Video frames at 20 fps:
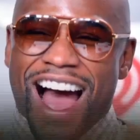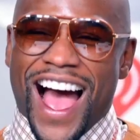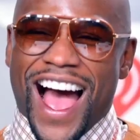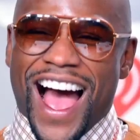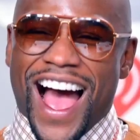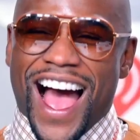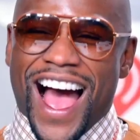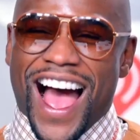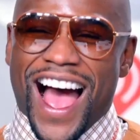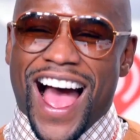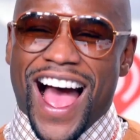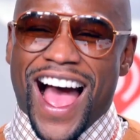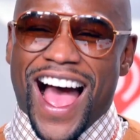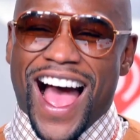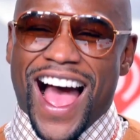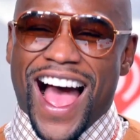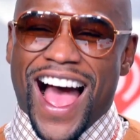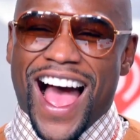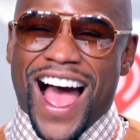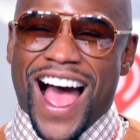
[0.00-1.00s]

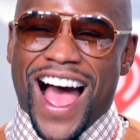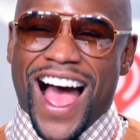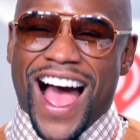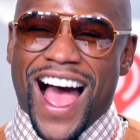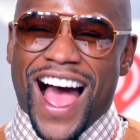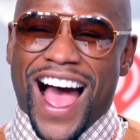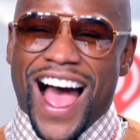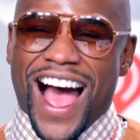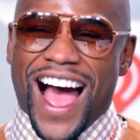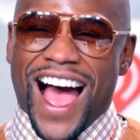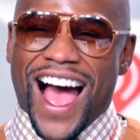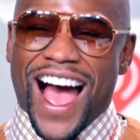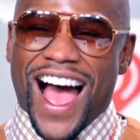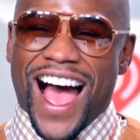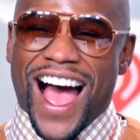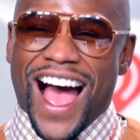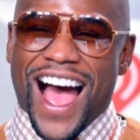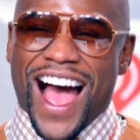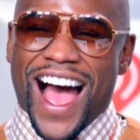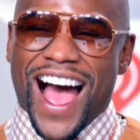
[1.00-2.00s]

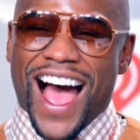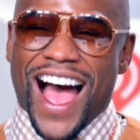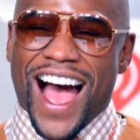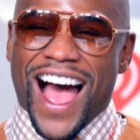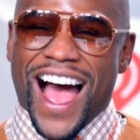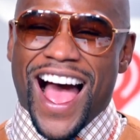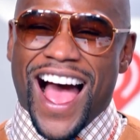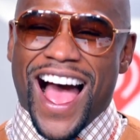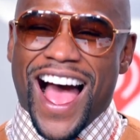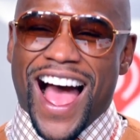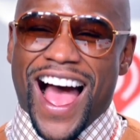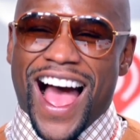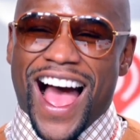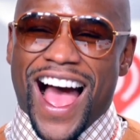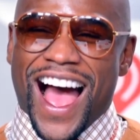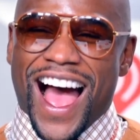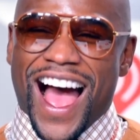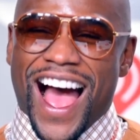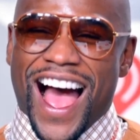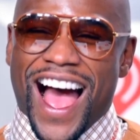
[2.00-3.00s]

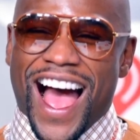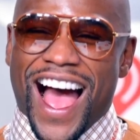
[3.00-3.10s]
(not speaking)